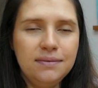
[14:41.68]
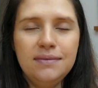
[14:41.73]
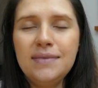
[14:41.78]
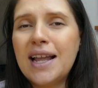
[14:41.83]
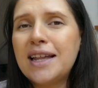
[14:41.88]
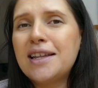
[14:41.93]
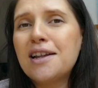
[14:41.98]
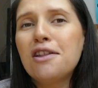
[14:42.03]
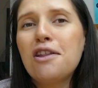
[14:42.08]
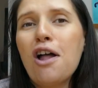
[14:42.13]

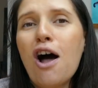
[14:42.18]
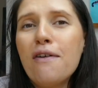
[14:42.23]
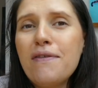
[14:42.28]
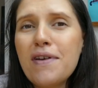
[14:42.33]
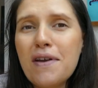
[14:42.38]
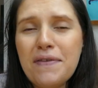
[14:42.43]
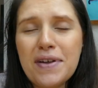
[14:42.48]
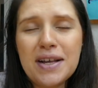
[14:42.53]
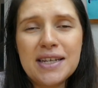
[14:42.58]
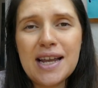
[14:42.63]
And a lot of
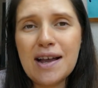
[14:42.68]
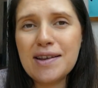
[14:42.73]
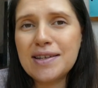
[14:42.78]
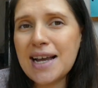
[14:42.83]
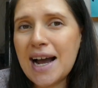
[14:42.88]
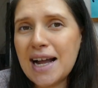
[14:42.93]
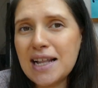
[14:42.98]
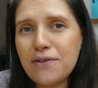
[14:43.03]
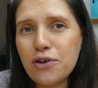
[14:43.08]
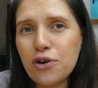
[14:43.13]
it feels
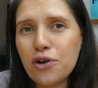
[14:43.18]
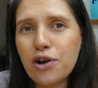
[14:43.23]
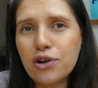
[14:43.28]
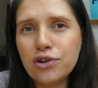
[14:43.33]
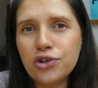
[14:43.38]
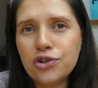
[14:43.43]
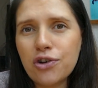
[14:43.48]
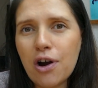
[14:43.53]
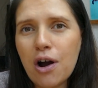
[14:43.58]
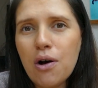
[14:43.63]
outside of your
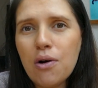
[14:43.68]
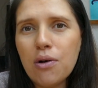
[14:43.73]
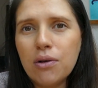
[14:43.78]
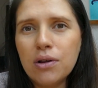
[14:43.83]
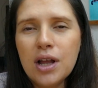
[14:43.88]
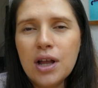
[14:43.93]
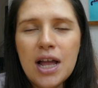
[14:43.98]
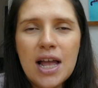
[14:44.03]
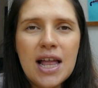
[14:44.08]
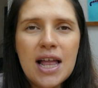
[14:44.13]
control.